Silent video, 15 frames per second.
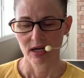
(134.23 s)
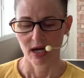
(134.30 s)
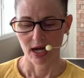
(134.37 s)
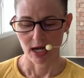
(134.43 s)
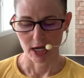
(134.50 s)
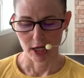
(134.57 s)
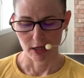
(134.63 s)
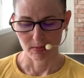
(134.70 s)

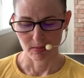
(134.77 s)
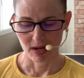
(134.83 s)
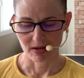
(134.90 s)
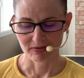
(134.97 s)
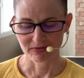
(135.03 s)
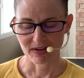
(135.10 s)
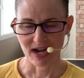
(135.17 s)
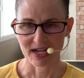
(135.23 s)
Um,
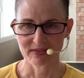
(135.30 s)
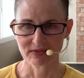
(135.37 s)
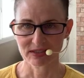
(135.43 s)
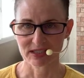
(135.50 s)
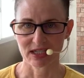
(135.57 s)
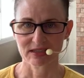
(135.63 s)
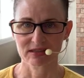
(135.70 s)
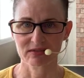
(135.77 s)
five
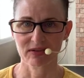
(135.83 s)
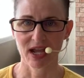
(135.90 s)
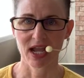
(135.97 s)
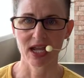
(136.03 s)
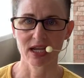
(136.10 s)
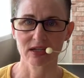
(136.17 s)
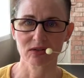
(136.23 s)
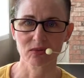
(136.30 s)
sets of
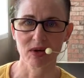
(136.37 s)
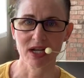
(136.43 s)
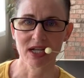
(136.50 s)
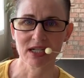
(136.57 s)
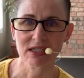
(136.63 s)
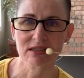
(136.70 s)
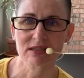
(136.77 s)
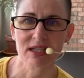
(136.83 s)
hand
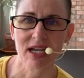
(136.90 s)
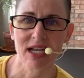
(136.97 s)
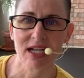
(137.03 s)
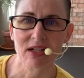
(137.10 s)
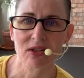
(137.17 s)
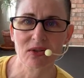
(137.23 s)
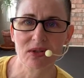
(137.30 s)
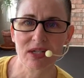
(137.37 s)
weights. Hey,
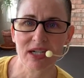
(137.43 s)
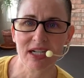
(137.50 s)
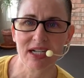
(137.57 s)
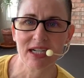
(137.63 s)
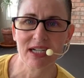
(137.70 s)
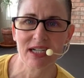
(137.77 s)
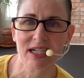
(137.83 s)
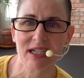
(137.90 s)

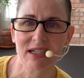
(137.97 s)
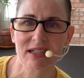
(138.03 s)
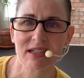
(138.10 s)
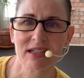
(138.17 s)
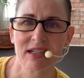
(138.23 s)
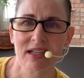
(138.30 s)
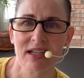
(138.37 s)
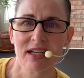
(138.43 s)
Gloria.
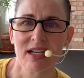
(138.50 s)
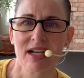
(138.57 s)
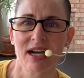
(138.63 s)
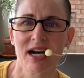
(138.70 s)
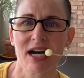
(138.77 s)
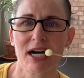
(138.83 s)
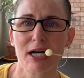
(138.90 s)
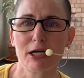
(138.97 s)

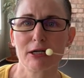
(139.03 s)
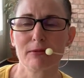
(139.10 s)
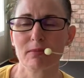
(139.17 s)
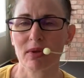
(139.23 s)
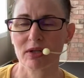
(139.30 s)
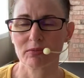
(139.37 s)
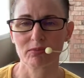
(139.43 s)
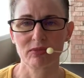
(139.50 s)
Um,
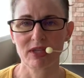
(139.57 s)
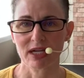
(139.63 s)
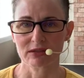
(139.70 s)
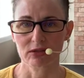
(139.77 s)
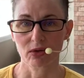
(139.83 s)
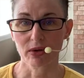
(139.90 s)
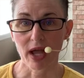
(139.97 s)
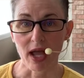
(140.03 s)
that's
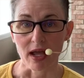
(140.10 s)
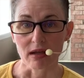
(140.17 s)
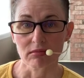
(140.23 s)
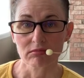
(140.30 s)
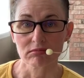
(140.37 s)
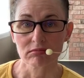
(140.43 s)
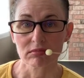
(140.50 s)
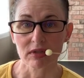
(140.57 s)
okay
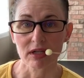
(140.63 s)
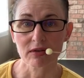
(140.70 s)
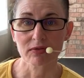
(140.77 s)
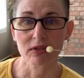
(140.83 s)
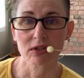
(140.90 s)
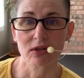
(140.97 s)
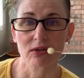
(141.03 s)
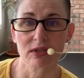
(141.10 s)
if
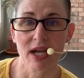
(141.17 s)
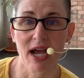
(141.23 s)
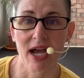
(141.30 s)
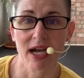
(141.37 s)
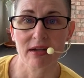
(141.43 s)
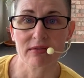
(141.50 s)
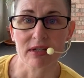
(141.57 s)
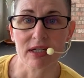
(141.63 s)
you don't
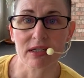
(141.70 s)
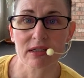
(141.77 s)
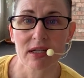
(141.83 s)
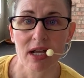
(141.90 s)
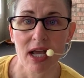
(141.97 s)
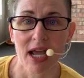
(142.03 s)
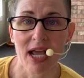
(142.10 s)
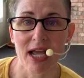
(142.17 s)
have it.
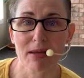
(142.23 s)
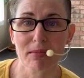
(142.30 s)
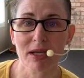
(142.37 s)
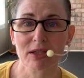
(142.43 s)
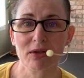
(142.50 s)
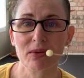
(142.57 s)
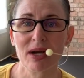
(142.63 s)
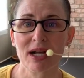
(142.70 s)
Hey,
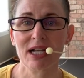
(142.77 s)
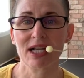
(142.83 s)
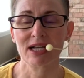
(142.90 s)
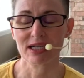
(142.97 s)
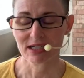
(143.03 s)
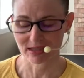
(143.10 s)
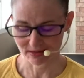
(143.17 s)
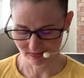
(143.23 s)

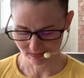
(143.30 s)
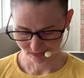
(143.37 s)
Manuela.